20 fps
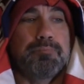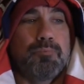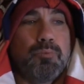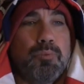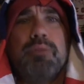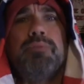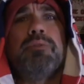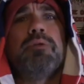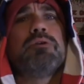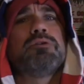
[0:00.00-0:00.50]

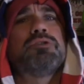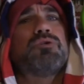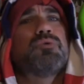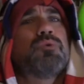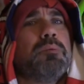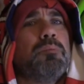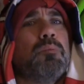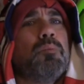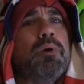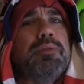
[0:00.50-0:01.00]
When
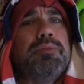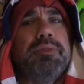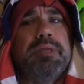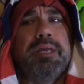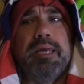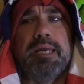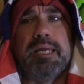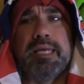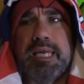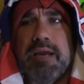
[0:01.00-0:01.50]

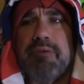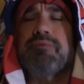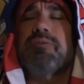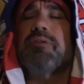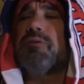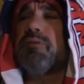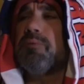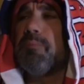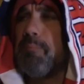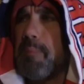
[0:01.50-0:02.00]
the
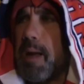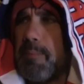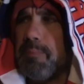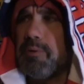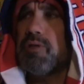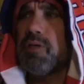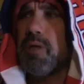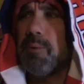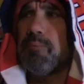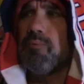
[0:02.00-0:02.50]
gifts
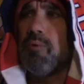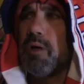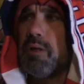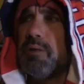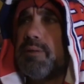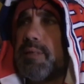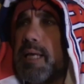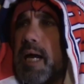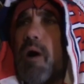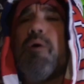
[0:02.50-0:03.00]
membership
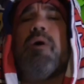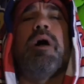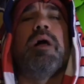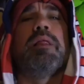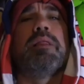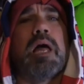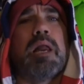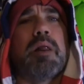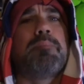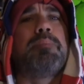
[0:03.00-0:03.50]
runs out, a
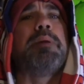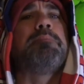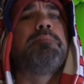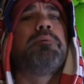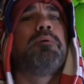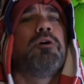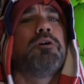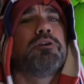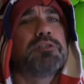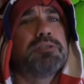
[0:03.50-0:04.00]
lot of
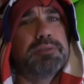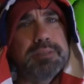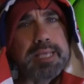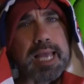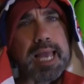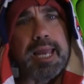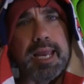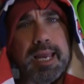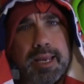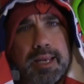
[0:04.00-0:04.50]
people are
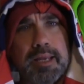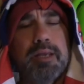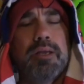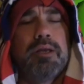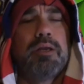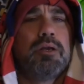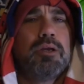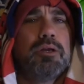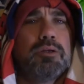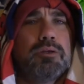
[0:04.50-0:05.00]
staying,
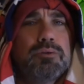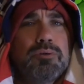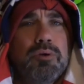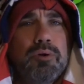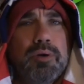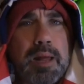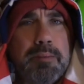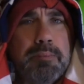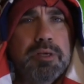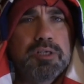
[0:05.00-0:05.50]
so
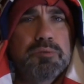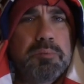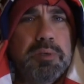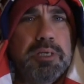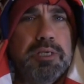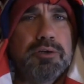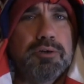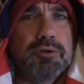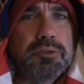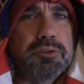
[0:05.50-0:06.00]
that must
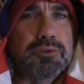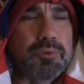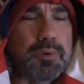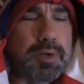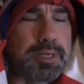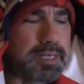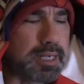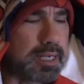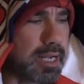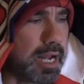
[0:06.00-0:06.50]
mean you're
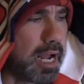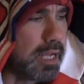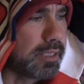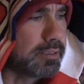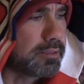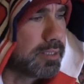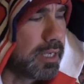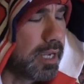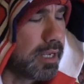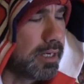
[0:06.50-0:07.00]
enjoying the
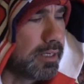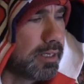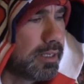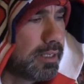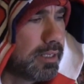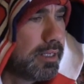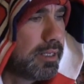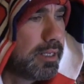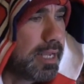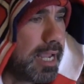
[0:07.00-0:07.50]
content.
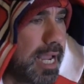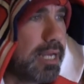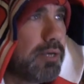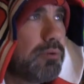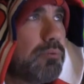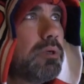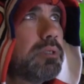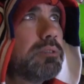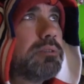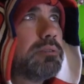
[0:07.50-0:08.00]

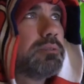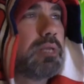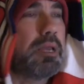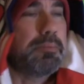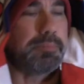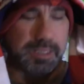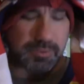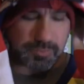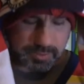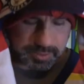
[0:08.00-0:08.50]
And what's not
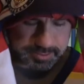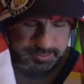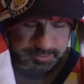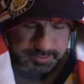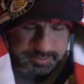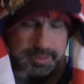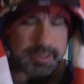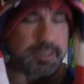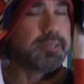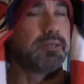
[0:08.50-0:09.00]

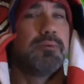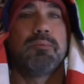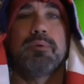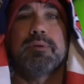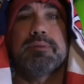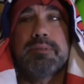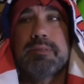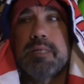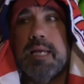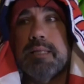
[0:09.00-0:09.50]

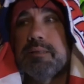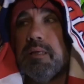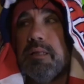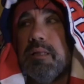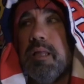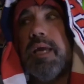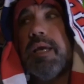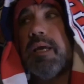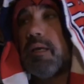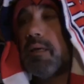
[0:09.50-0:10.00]
to
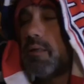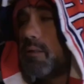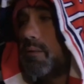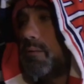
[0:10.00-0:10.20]
like?